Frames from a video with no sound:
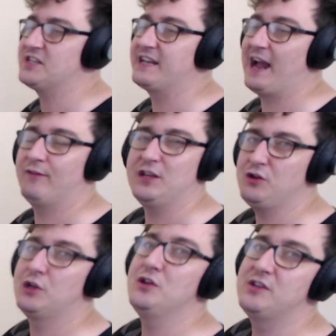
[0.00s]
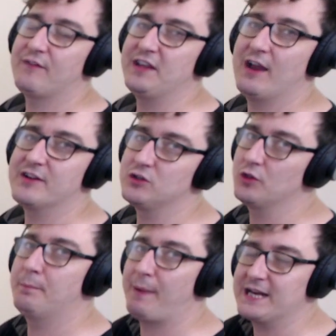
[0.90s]
listen carefully, you can definitely hear it's
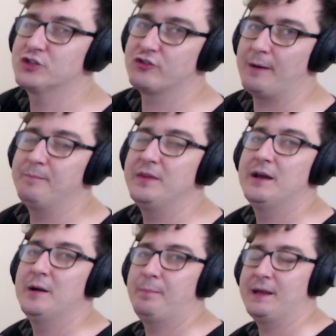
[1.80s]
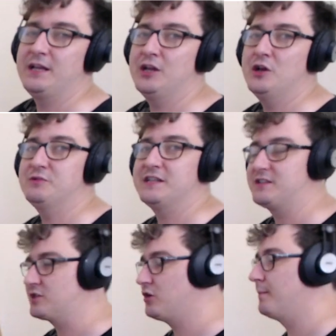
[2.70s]
not the bass drum being used, it's
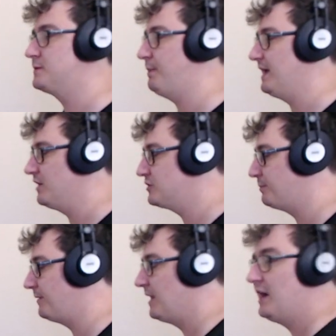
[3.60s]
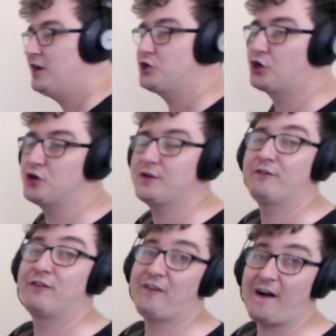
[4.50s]
the toms being used. But you could,
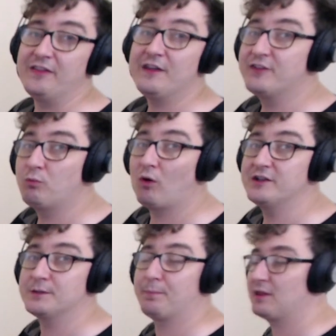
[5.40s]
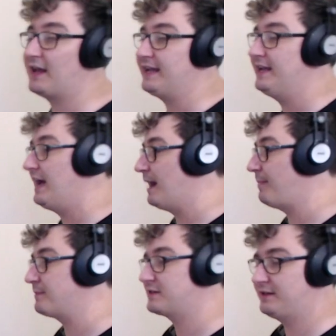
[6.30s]
for fun, if you wanted to play and
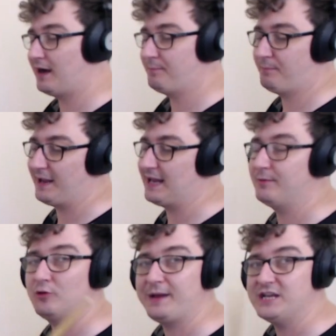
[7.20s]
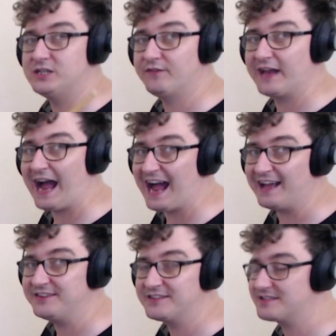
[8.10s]
perhaps um, make it a little bit easier for your
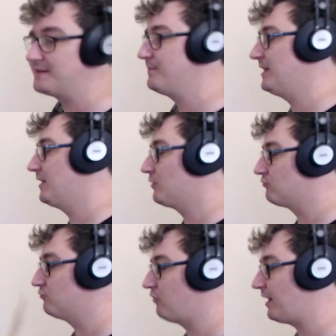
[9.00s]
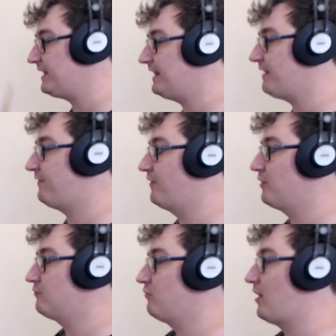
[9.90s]
hands, right, left
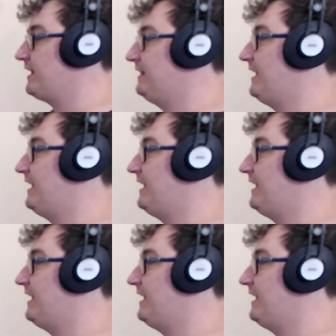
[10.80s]
foot, right,